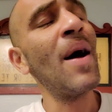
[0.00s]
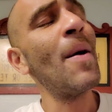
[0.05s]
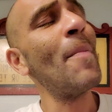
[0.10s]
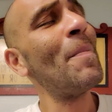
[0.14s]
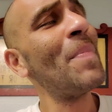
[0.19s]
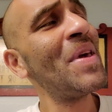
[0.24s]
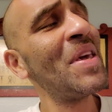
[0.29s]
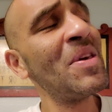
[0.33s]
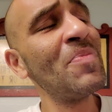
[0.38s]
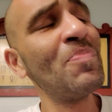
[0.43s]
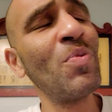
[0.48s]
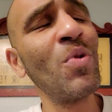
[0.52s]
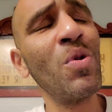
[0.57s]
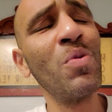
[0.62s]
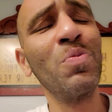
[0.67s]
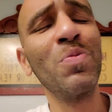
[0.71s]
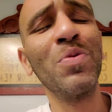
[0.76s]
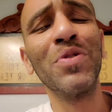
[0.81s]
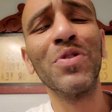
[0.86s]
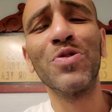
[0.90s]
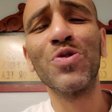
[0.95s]
People
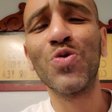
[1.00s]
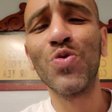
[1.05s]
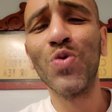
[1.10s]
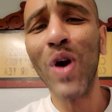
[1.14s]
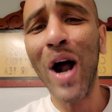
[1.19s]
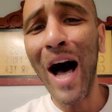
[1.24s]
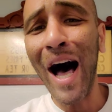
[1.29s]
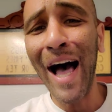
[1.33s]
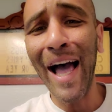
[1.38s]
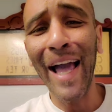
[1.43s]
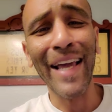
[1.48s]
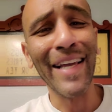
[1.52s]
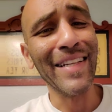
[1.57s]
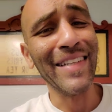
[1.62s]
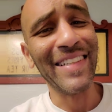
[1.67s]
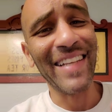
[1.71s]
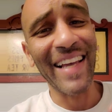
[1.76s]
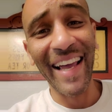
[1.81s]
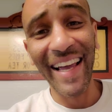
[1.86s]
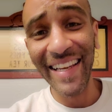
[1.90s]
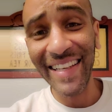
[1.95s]
will try
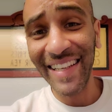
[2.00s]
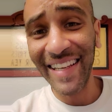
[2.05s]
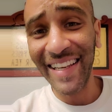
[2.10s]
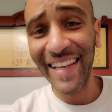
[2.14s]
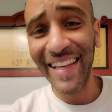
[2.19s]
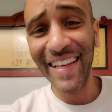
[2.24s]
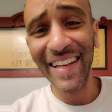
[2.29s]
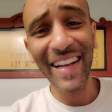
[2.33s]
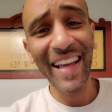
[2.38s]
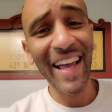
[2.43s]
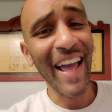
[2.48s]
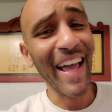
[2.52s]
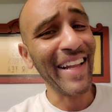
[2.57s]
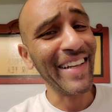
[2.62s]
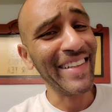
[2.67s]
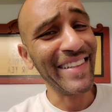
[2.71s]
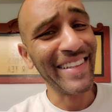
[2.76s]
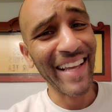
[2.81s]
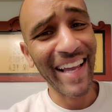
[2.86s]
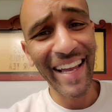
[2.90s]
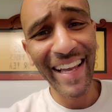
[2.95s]
day in
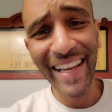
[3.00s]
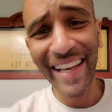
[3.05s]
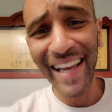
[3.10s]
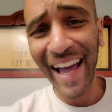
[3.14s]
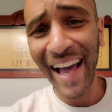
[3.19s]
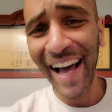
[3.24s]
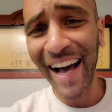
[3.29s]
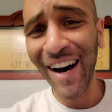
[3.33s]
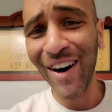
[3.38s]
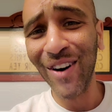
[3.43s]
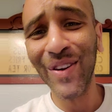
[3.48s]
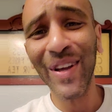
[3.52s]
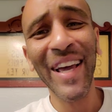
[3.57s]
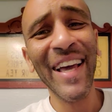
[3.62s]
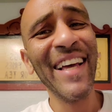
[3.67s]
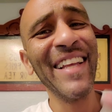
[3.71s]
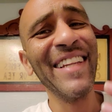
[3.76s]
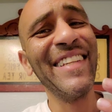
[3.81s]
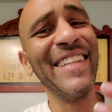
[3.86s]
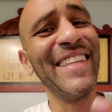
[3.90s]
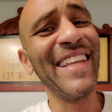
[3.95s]
and day out.
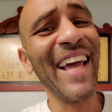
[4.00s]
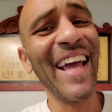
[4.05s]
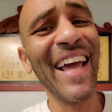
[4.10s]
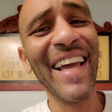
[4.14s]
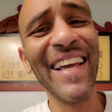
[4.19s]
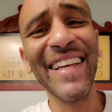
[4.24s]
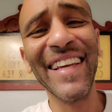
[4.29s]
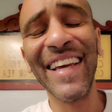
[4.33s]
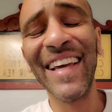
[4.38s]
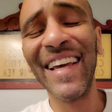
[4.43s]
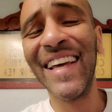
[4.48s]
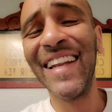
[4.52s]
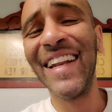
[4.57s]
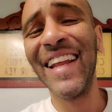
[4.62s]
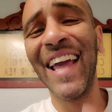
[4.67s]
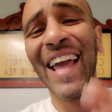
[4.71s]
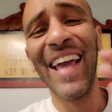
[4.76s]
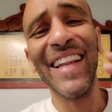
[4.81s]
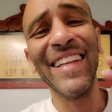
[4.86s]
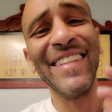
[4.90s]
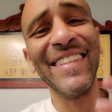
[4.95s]
Day in
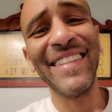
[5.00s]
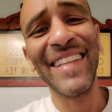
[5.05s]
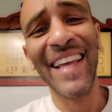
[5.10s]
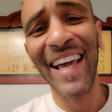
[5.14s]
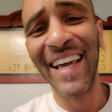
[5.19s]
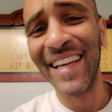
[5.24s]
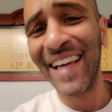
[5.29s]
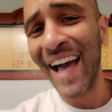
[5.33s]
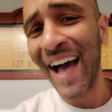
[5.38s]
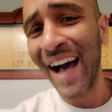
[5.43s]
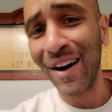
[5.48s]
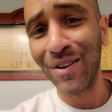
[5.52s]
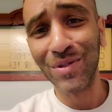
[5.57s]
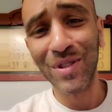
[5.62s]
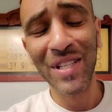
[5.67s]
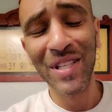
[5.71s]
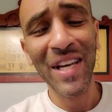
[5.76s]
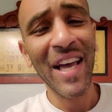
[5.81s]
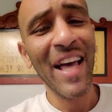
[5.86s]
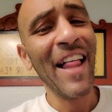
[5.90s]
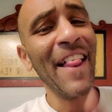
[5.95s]
and day
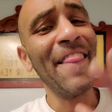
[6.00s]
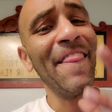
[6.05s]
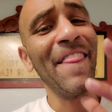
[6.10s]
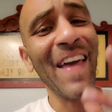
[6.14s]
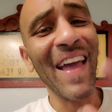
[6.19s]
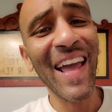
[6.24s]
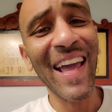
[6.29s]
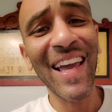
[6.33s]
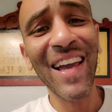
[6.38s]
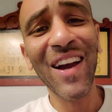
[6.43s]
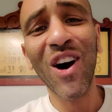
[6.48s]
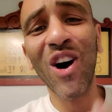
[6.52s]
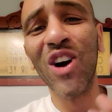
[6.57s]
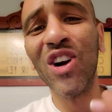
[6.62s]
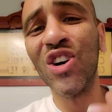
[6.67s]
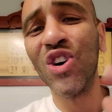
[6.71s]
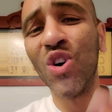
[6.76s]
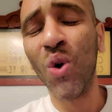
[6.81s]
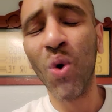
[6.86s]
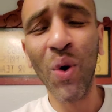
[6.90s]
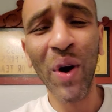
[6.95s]
out, they are
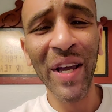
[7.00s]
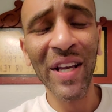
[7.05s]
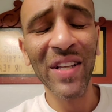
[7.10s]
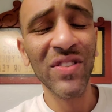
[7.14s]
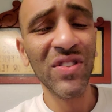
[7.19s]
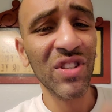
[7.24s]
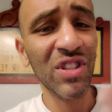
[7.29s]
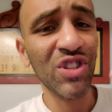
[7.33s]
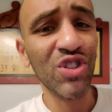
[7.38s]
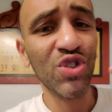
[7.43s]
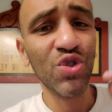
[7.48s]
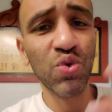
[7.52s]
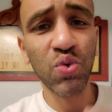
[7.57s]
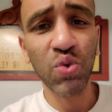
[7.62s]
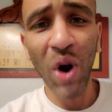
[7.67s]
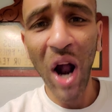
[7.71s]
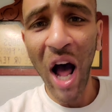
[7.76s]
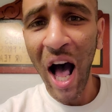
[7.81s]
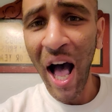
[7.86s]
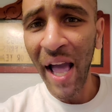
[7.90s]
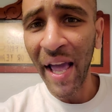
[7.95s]
going to
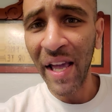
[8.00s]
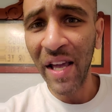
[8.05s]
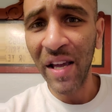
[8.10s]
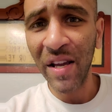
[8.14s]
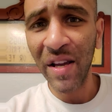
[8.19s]
try.